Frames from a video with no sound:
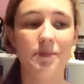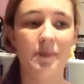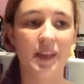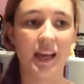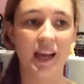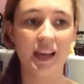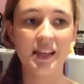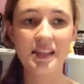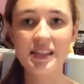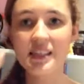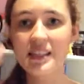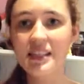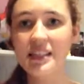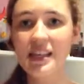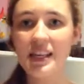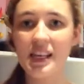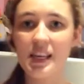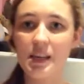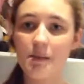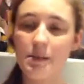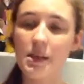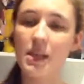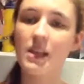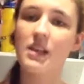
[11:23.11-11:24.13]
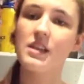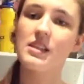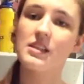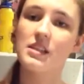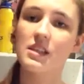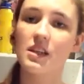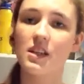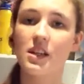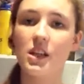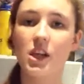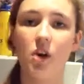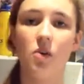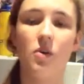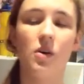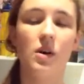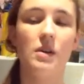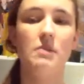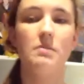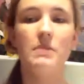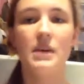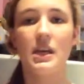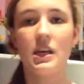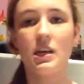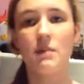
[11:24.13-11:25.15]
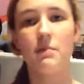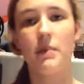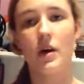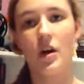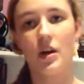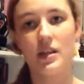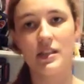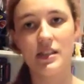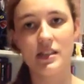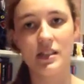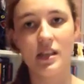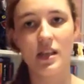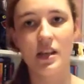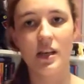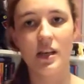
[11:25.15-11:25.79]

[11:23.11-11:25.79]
and Nehemia is gonna go on being a boss.